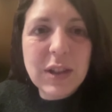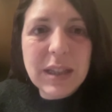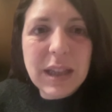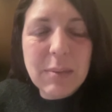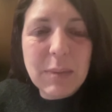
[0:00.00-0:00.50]

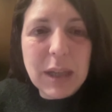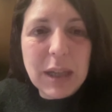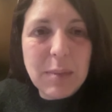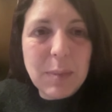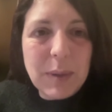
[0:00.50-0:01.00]
that can be
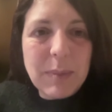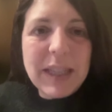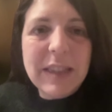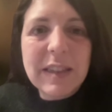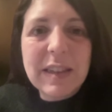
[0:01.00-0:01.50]

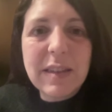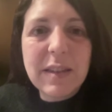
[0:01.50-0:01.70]
implemented.